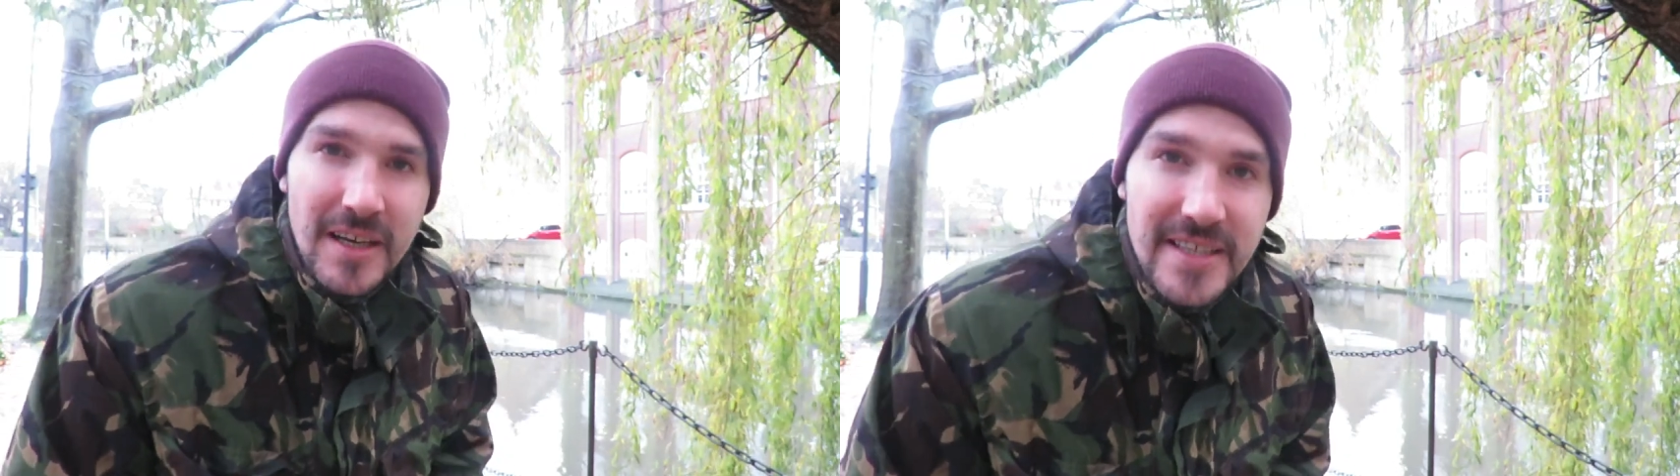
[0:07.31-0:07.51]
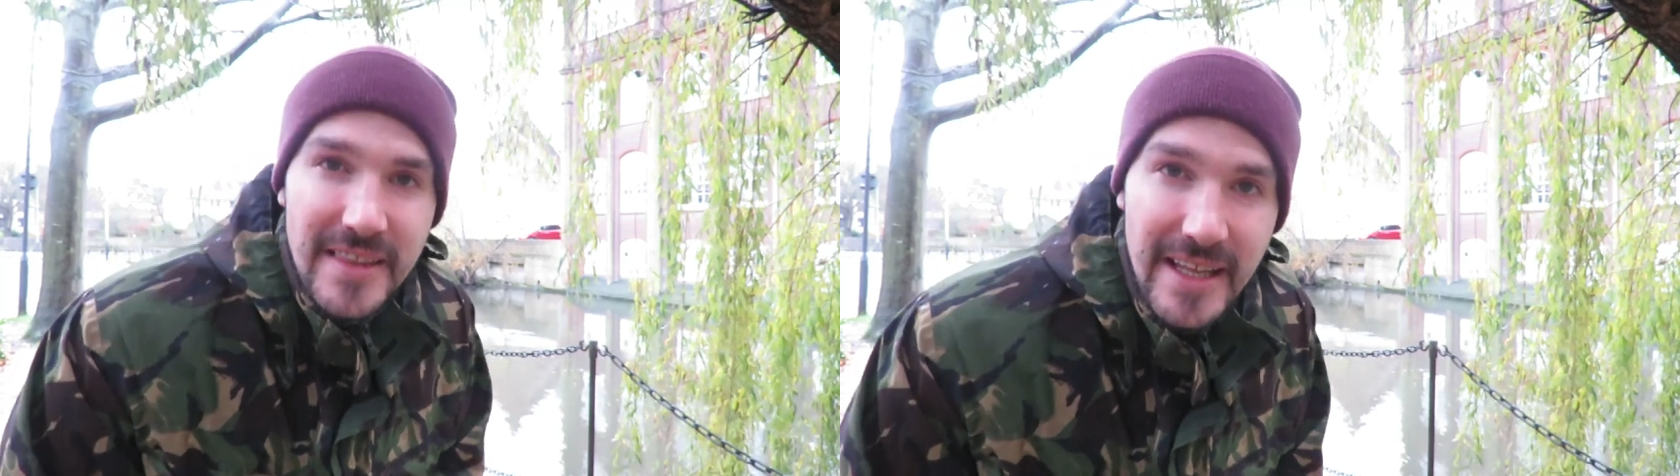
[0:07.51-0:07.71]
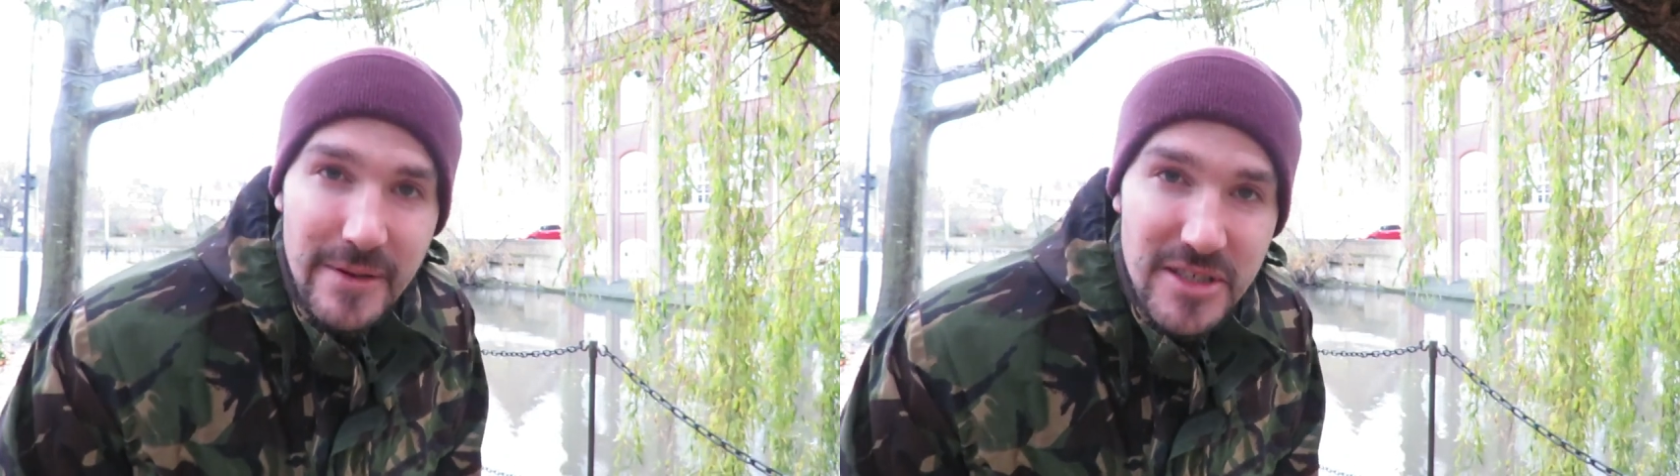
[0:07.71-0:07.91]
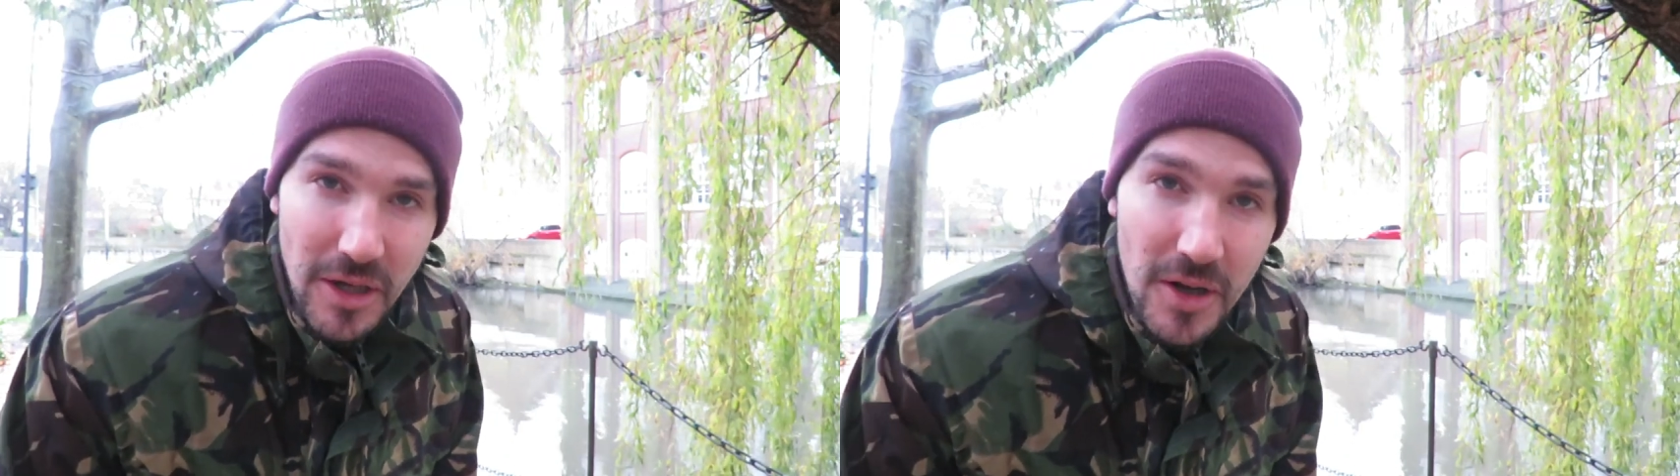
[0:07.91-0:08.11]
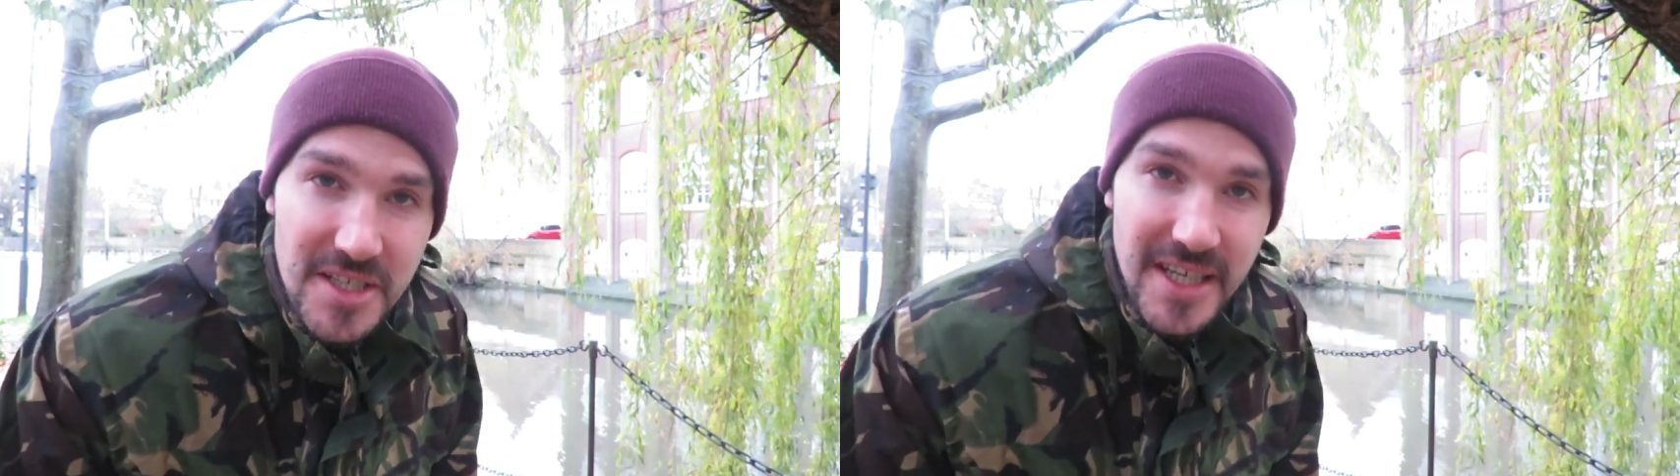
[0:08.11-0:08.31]
said that there was an
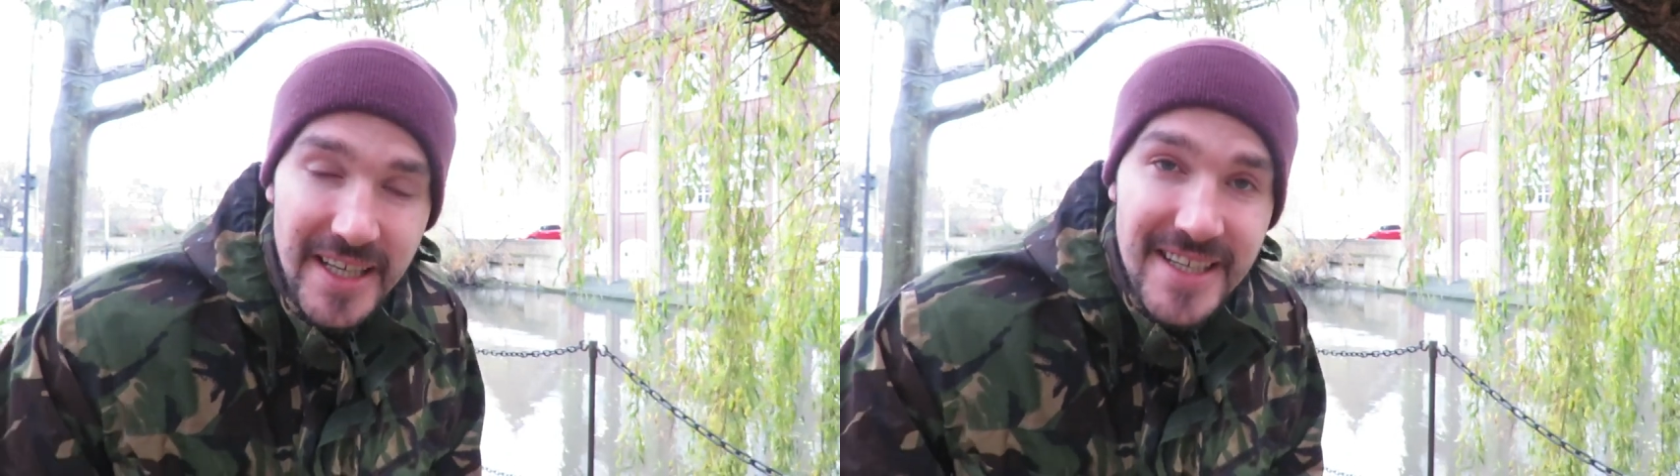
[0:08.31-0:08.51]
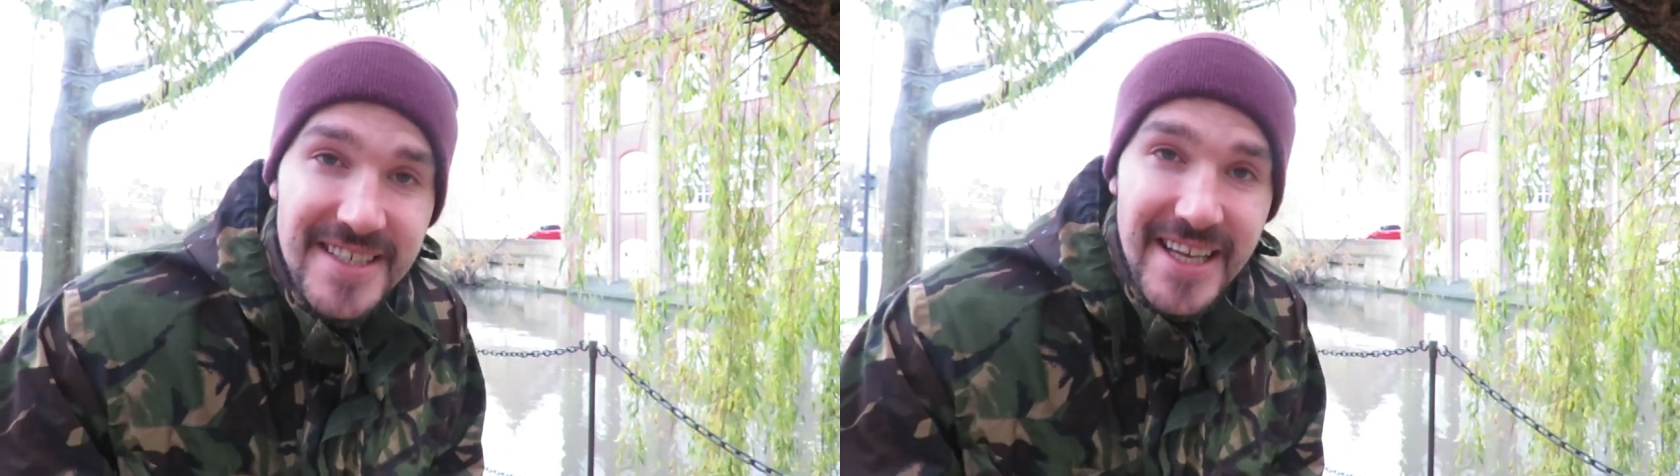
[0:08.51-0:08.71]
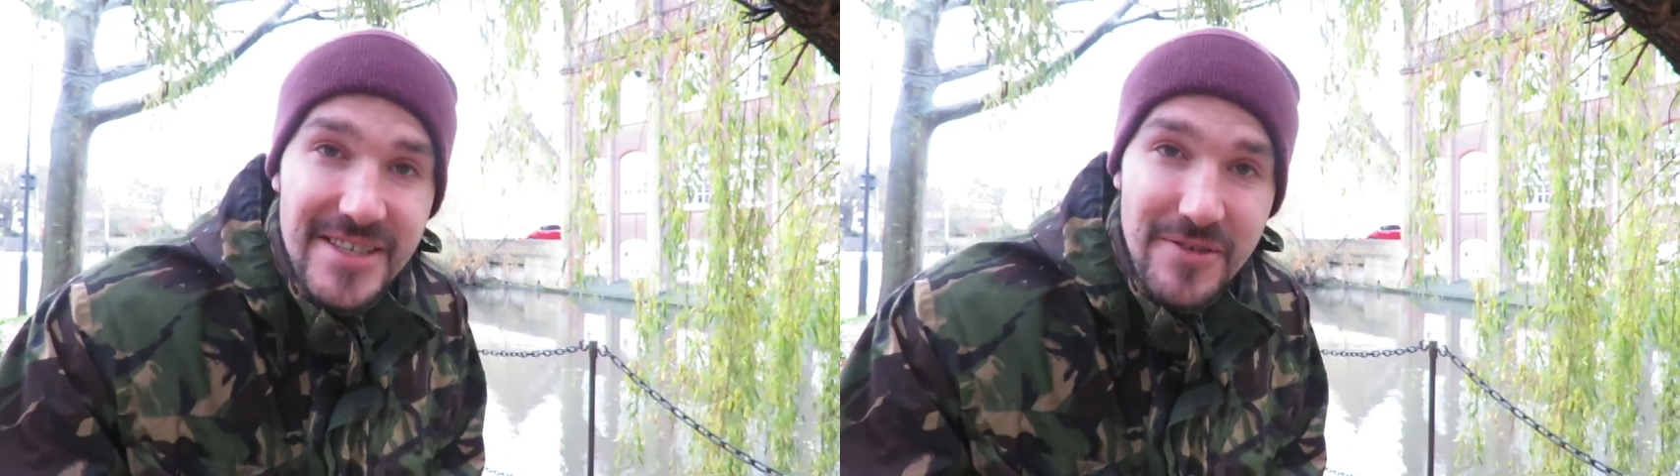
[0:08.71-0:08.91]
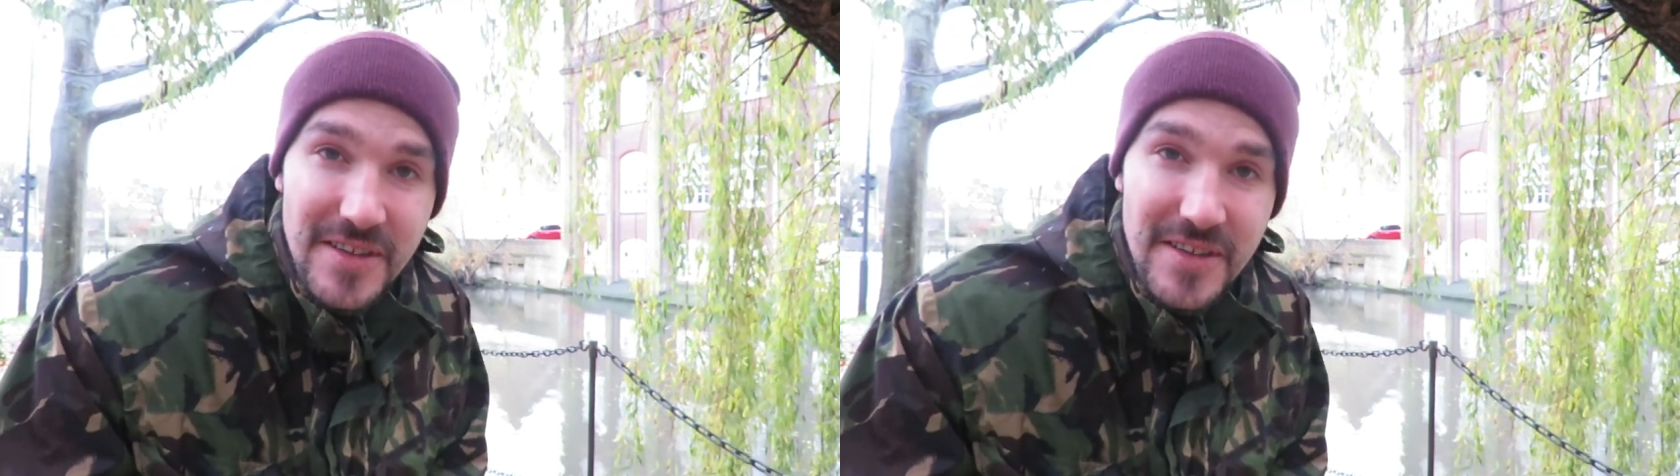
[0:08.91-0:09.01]
otter in the centre